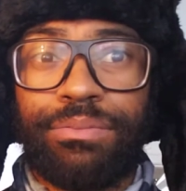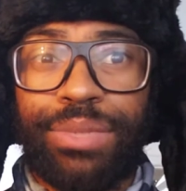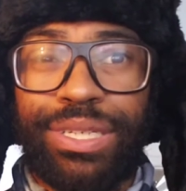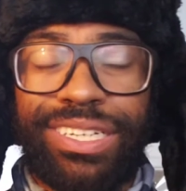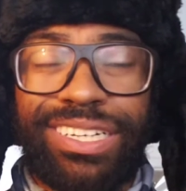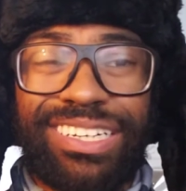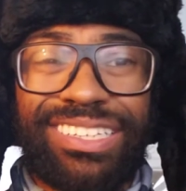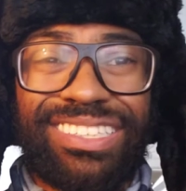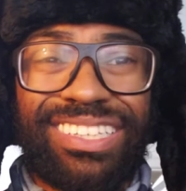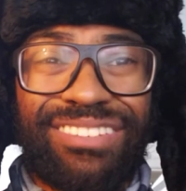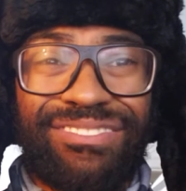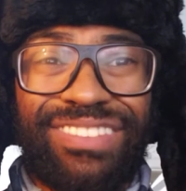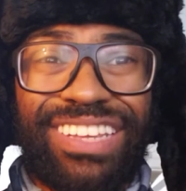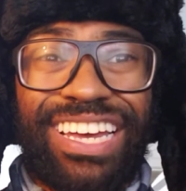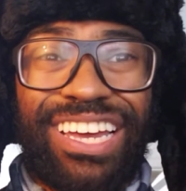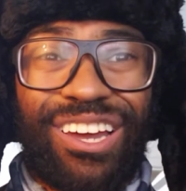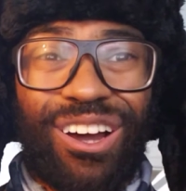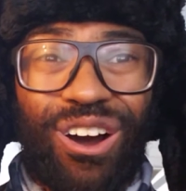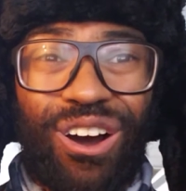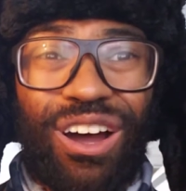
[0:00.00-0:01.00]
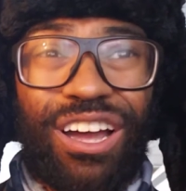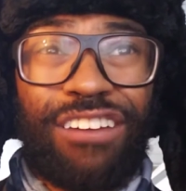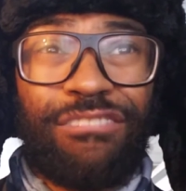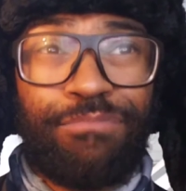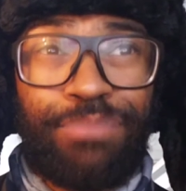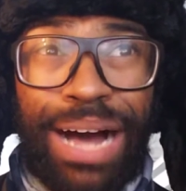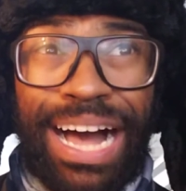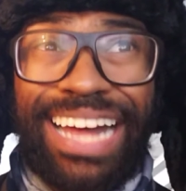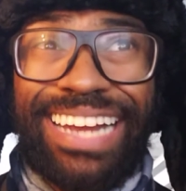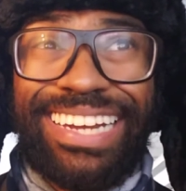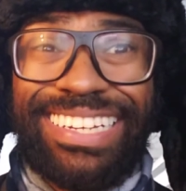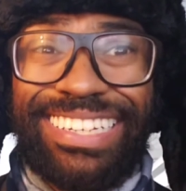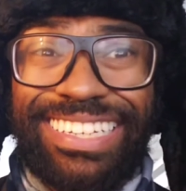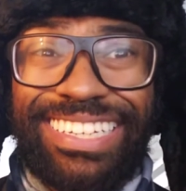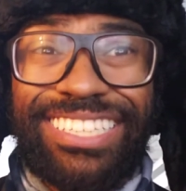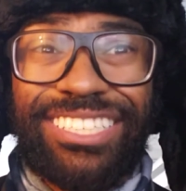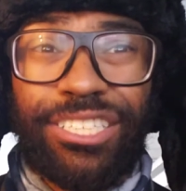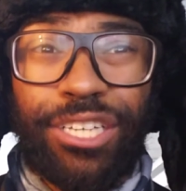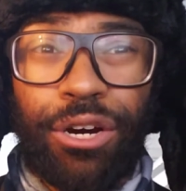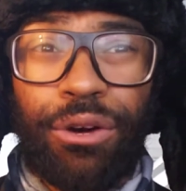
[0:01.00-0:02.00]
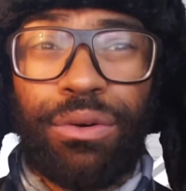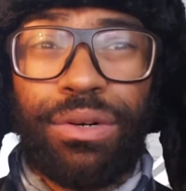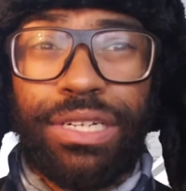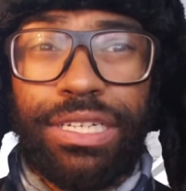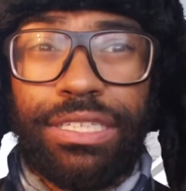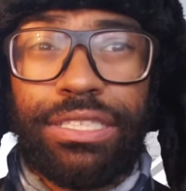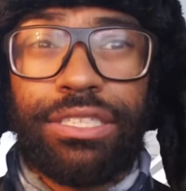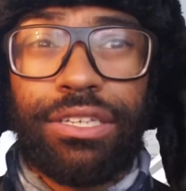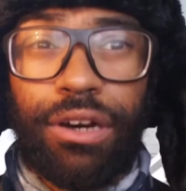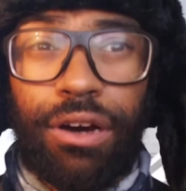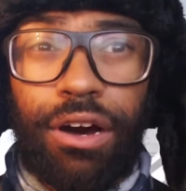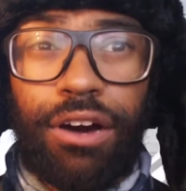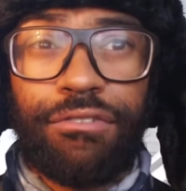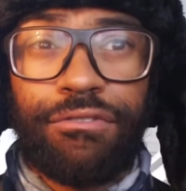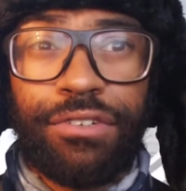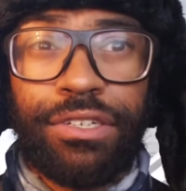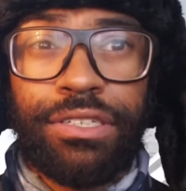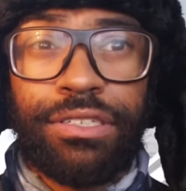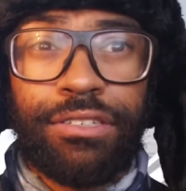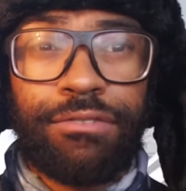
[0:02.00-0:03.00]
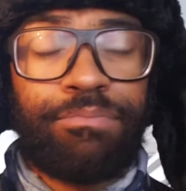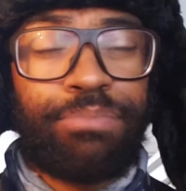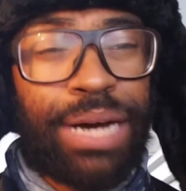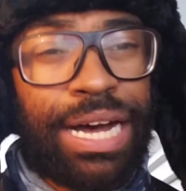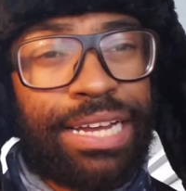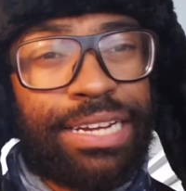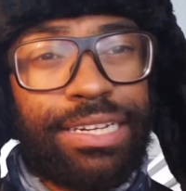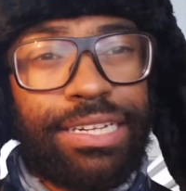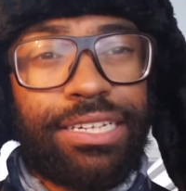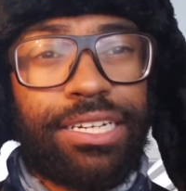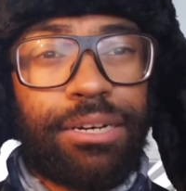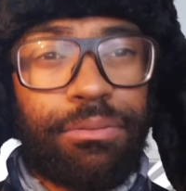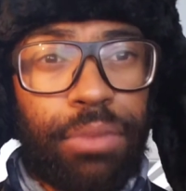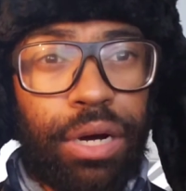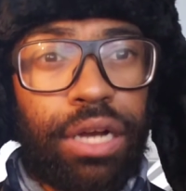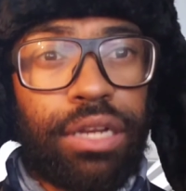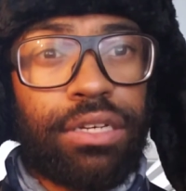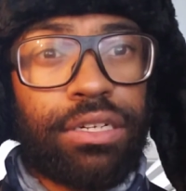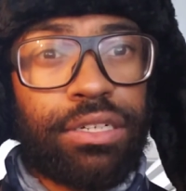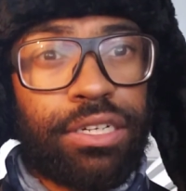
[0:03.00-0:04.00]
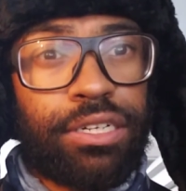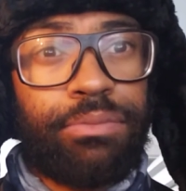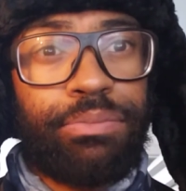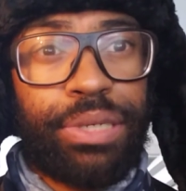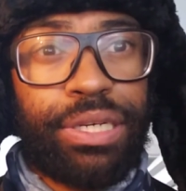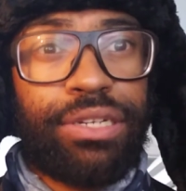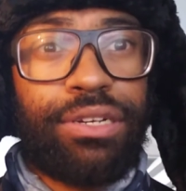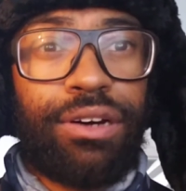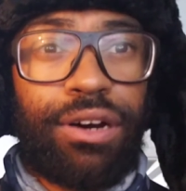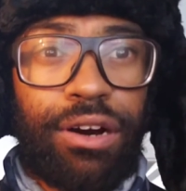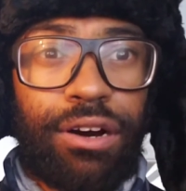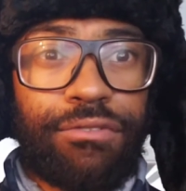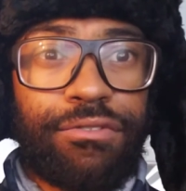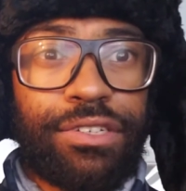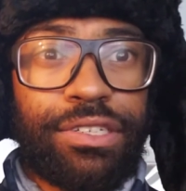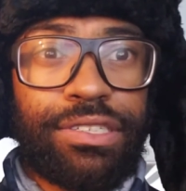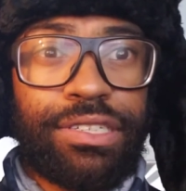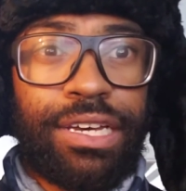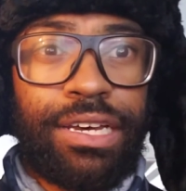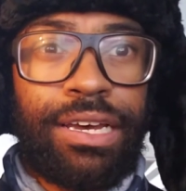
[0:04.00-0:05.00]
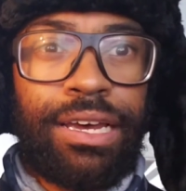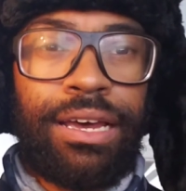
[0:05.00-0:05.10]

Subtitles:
Because if Biden is going into office, if Biden and Kamala are going to be in the office,